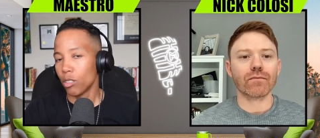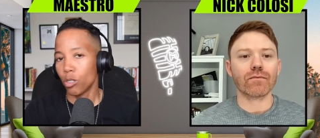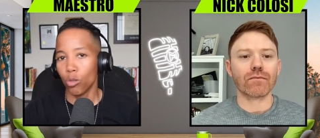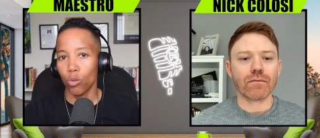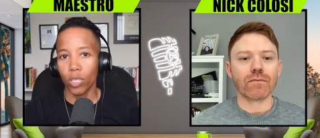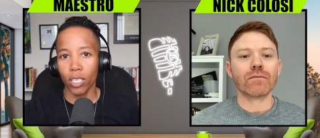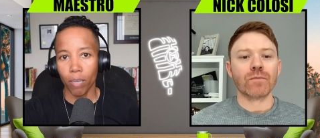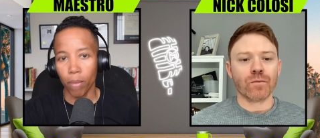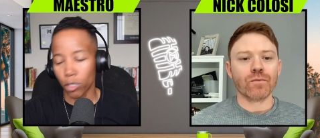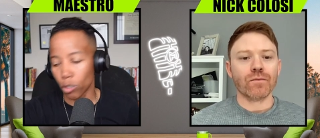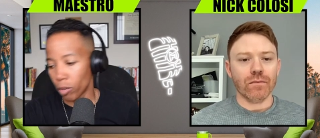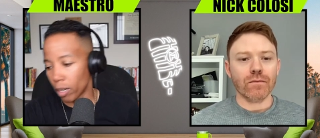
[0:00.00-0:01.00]
Speaker 1: to get a
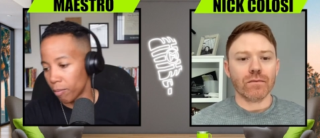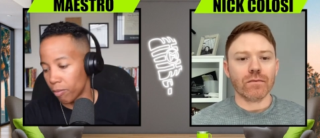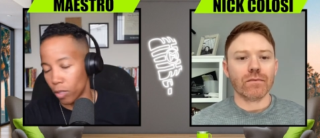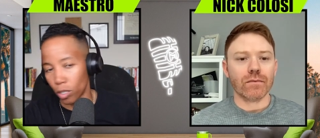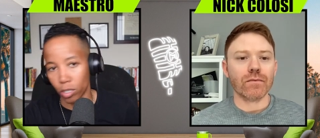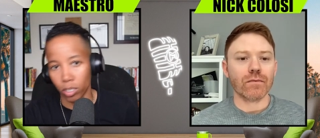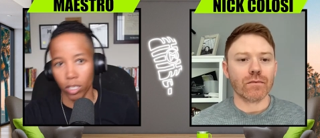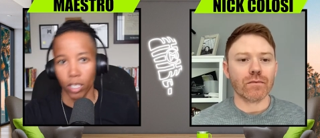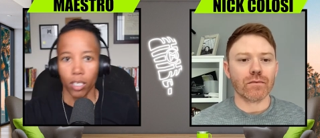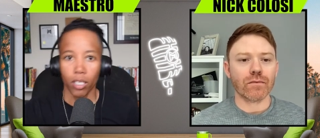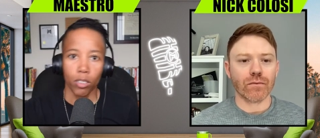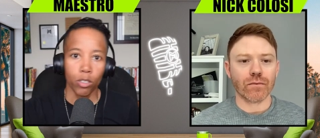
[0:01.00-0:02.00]
muscle pump first,
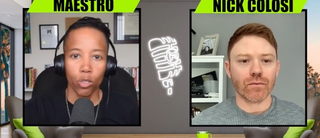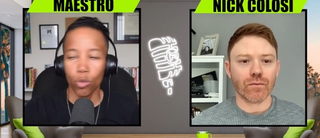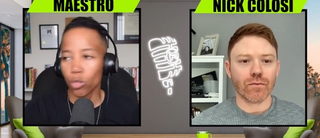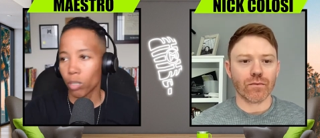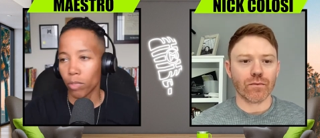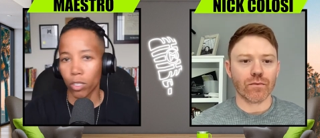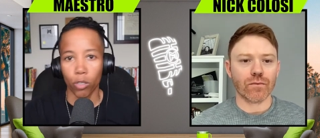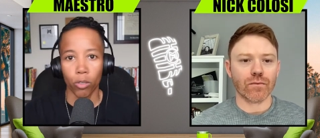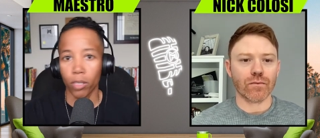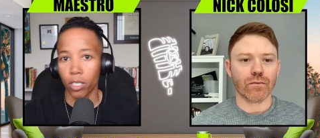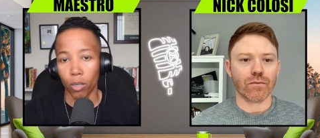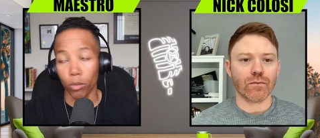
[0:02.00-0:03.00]
do some of your,
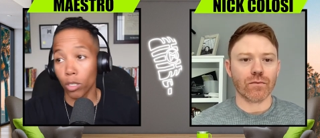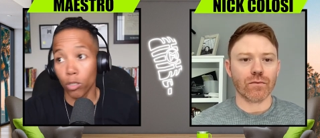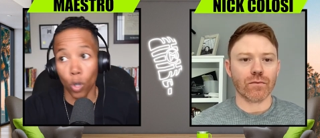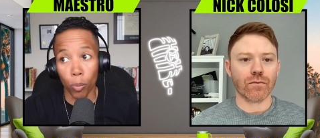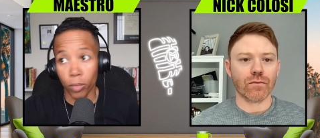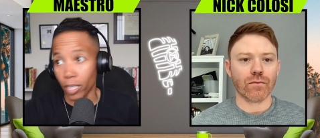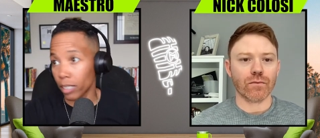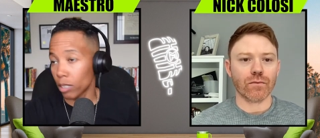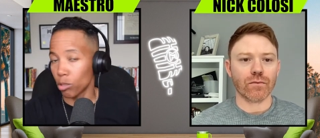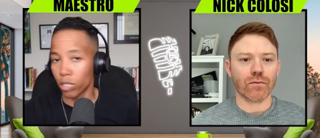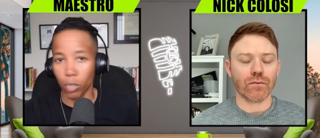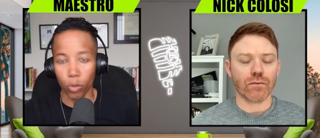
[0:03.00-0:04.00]
you know, you can do open chain,
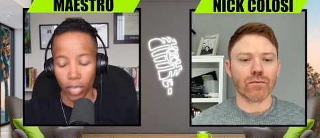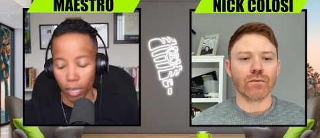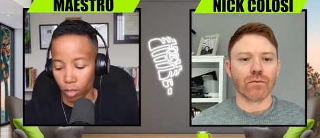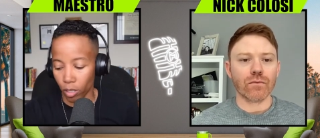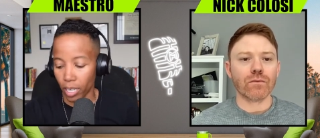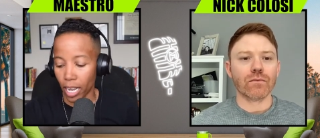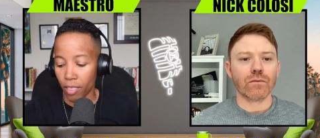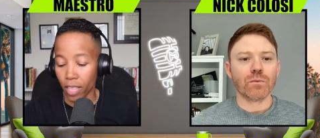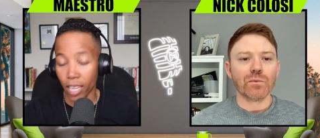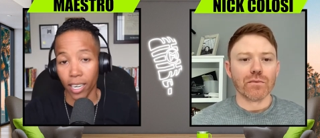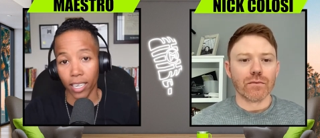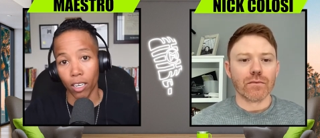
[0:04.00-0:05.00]
closed chain, whatever, and
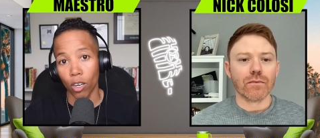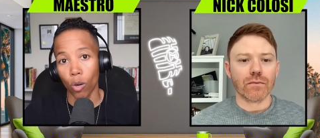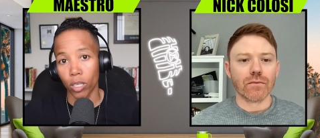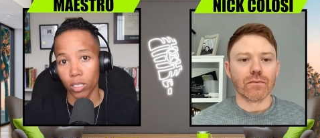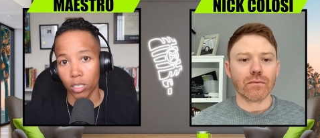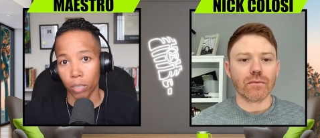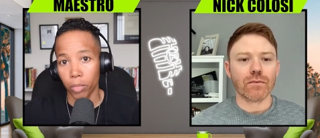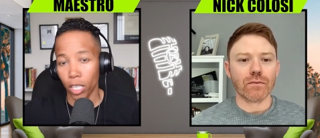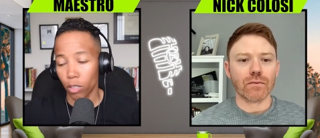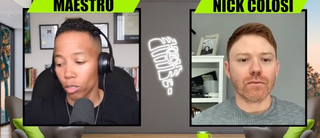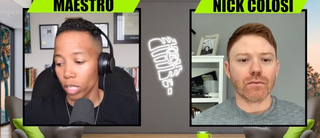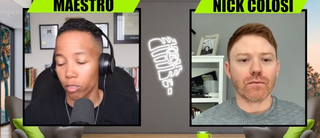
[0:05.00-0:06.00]
then I can go on to some of the
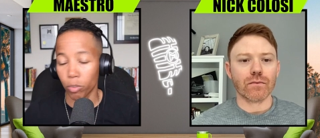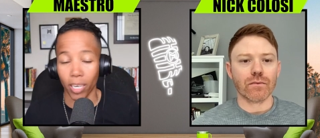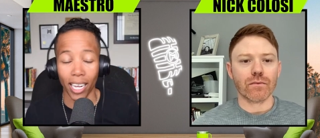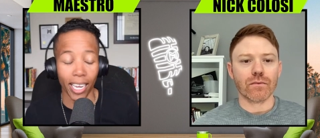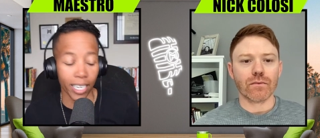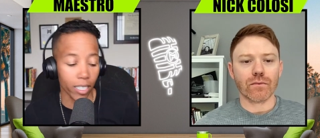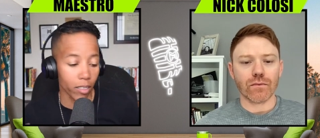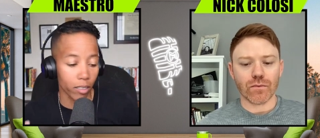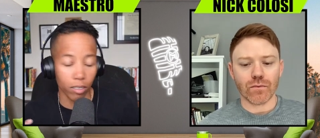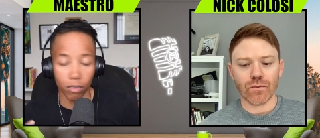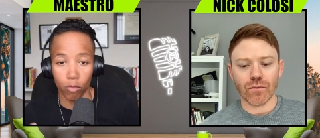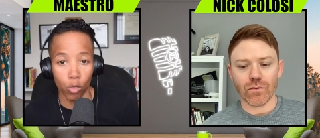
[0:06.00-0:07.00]
other lifts, but I
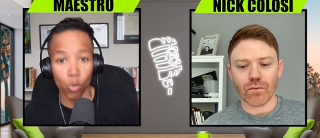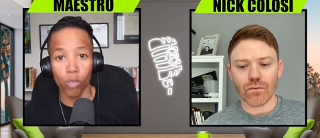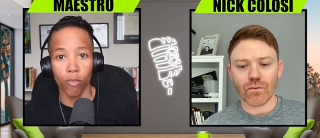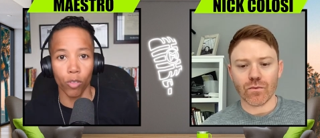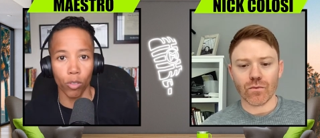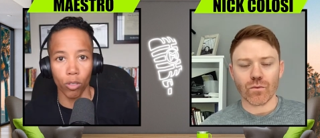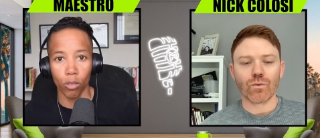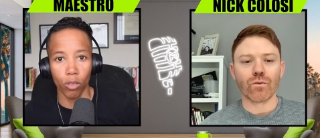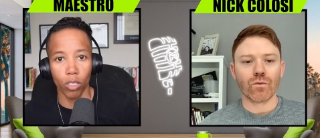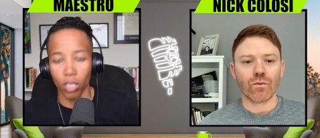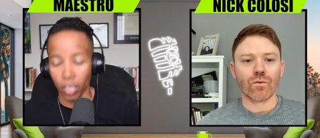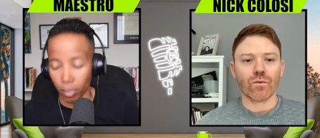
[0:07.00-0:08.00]
can do a full
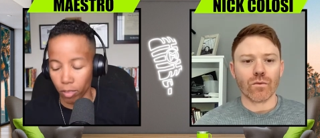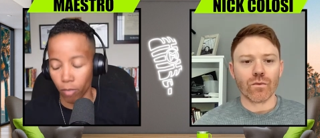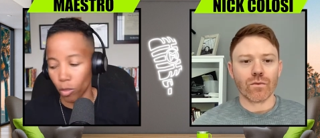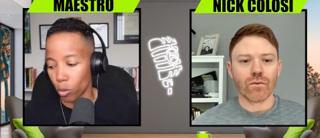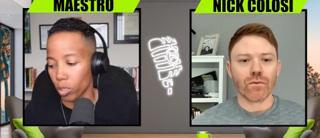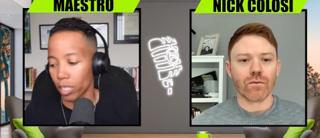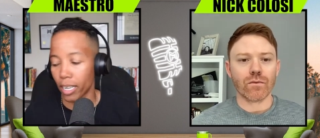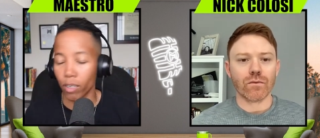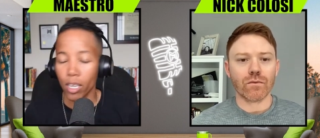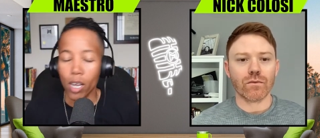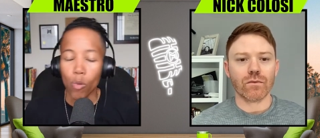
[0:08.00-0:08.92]
lift, a full workout